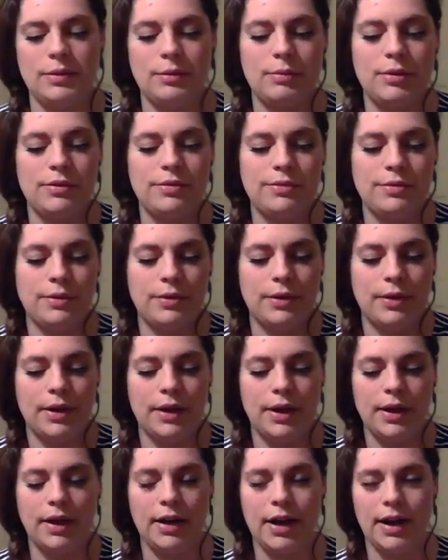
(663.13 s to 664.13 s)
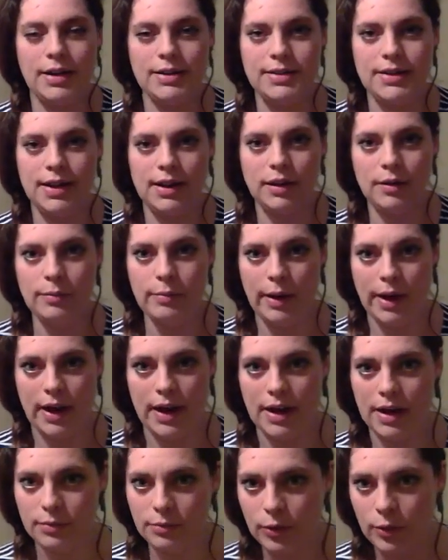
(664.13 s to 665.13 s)
So before I say
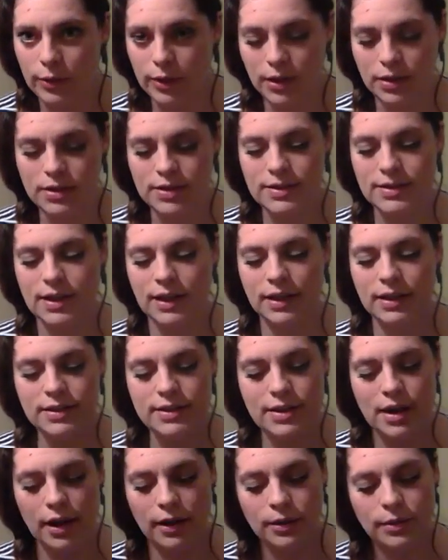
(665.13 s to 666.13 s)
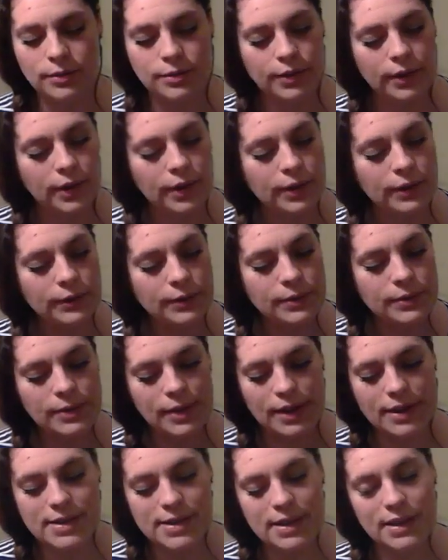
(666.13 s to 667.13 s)
goodbye, I'm going to sing a song for you.
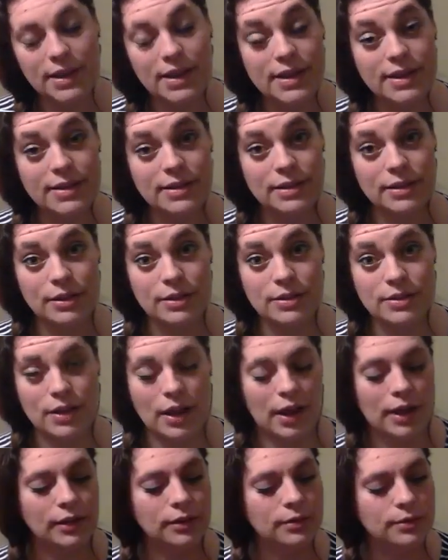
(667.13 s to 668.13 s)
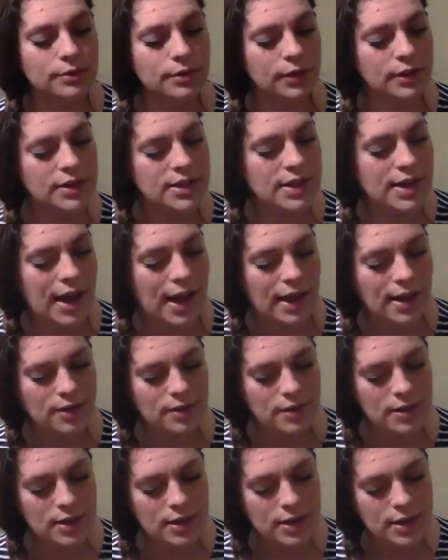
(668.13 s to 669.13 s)
It's an Easter song for
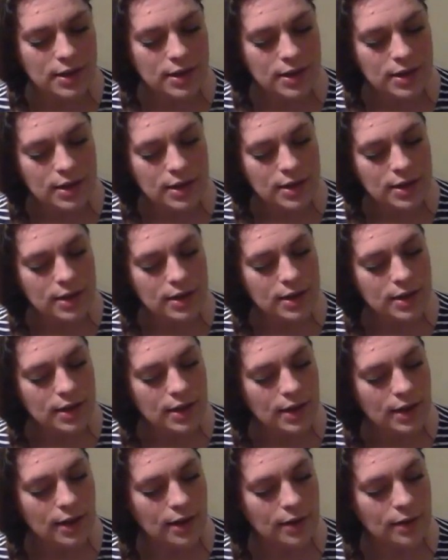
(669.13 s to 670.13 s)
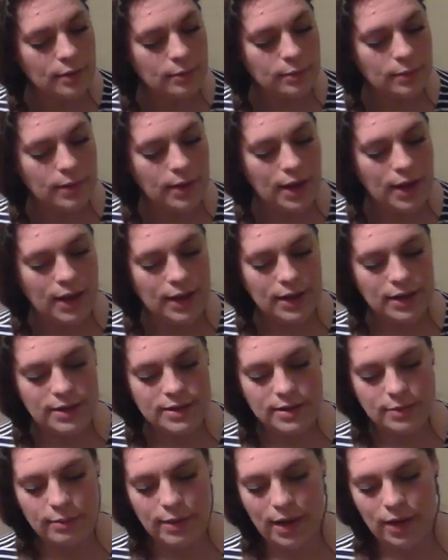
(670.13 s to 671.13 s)
today. Um, and
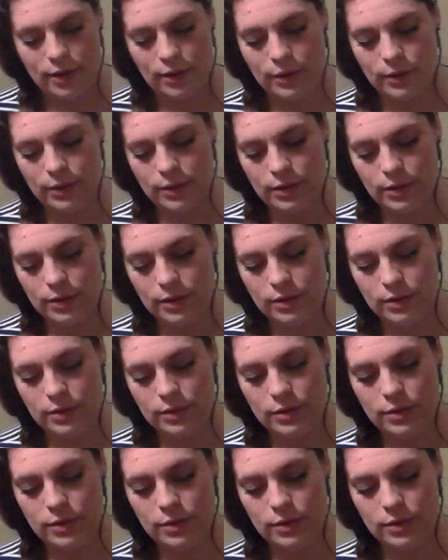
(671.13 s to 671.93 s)
it's about